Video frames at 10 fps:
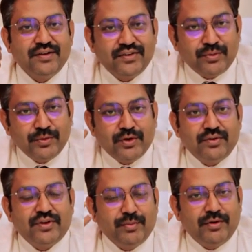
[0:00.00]

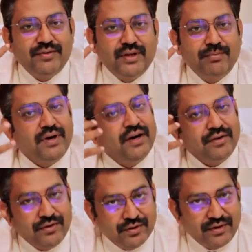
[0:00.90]
Some of them
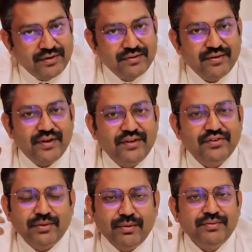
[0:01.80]
are good,
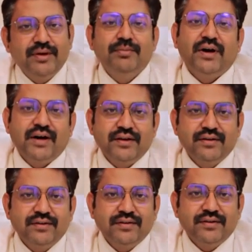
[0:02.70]
some of them are
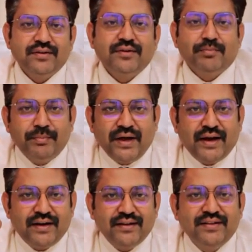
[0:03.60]

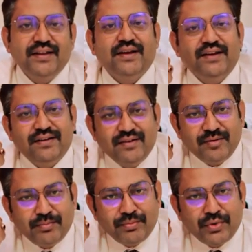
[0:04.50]
bad. They
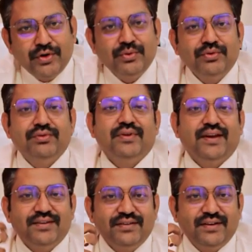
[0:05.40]
produce
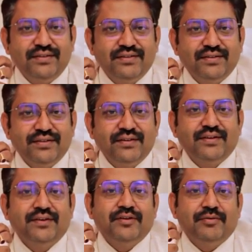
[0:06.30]
acids
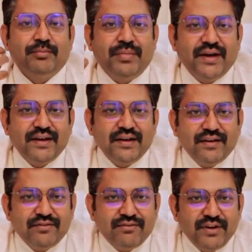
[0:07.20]
by
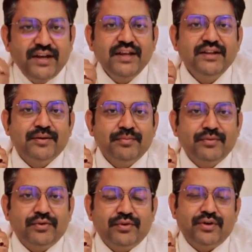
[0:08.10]
feeding them
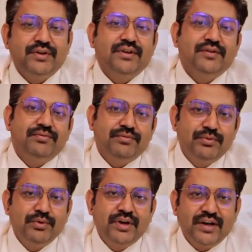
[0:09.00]
on the
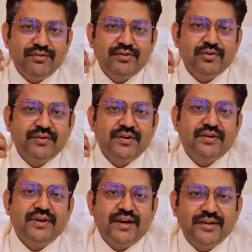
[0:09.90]
food left over
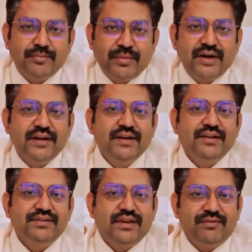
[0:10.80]
and the
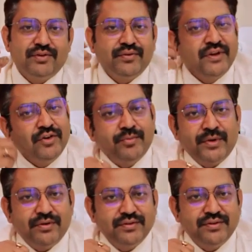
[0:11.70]
particles left over in your
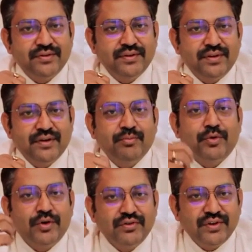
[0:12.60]
mouth,
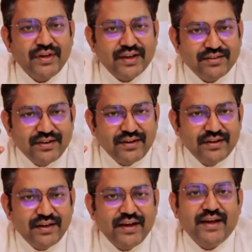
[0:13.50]
producing acid,
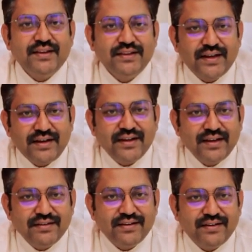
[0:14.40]
and that
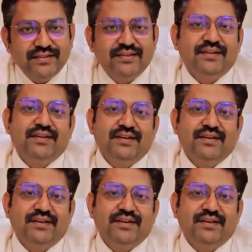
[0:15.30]
acids